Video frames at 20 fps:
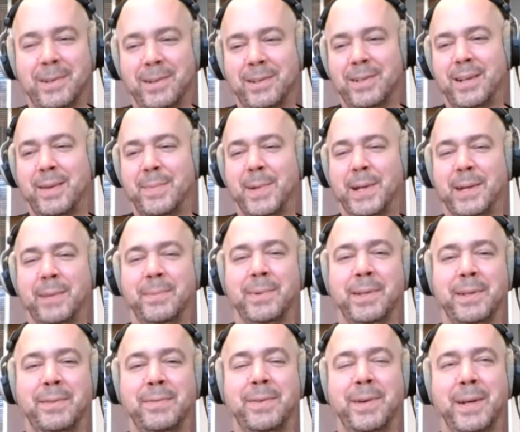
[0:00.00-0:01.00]
and trying to make it
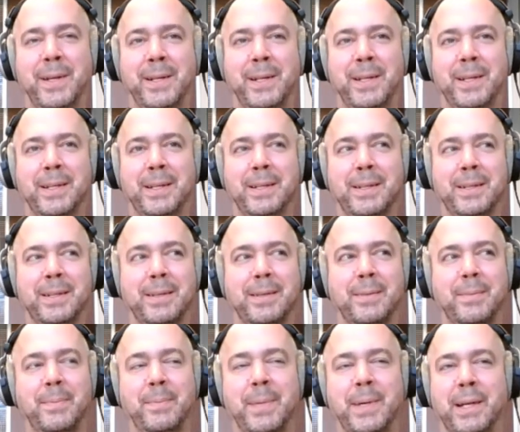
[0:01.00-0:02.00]
really fun and
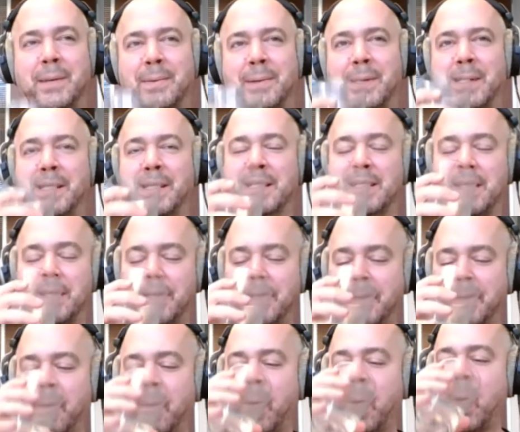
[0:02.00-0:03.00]
make it really
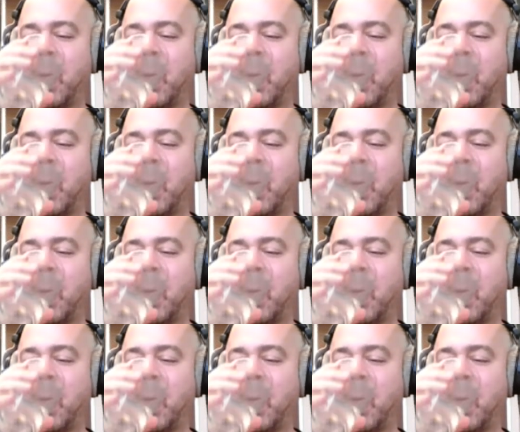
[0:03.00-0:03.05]
exciting.